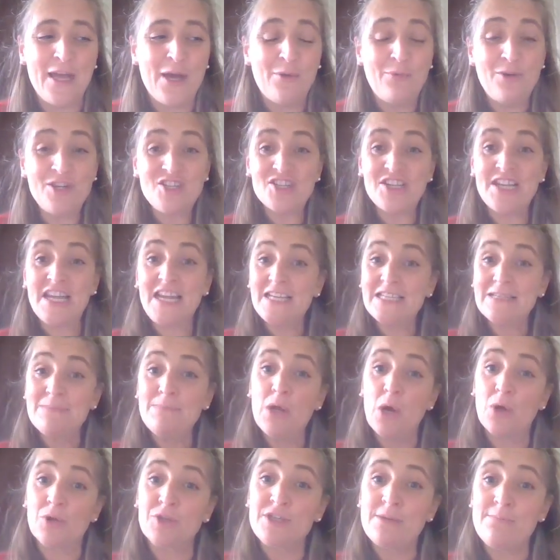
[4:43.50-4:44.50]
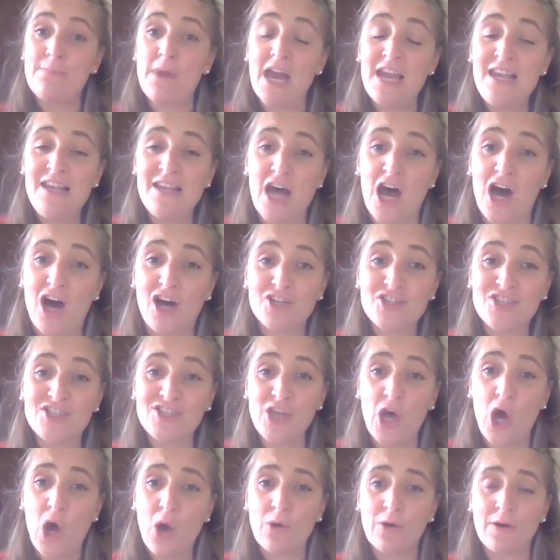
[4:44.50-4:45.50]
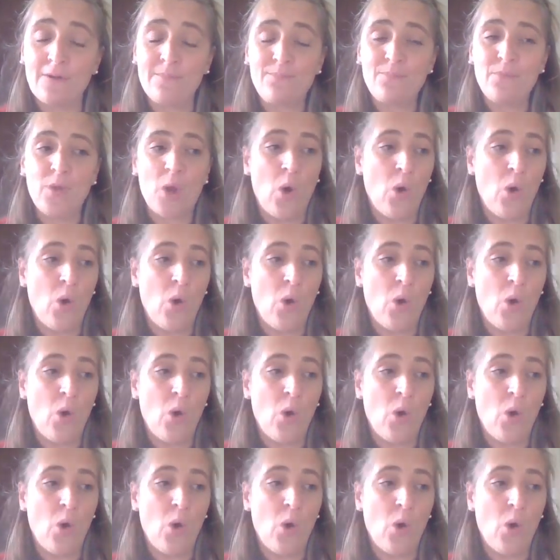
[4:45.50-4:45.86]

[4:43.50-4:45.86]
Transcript: Which leads me on to my last song,